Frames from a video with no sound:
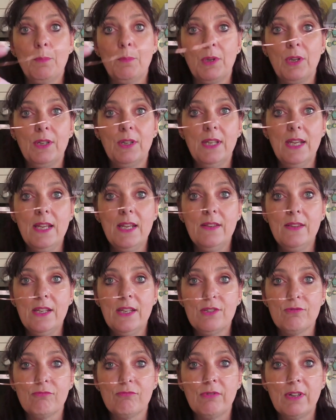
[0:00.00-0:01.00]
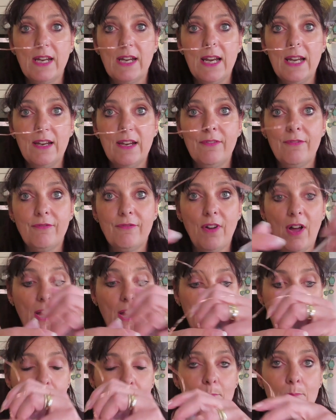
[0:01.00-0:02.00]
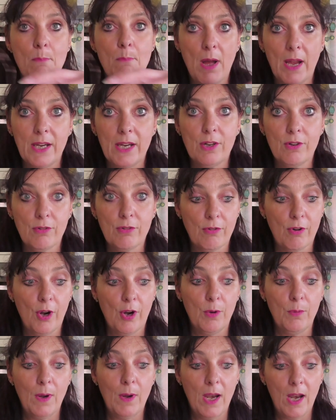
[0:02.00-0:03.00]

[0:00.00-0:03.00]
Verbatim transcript: but you need these really fine micro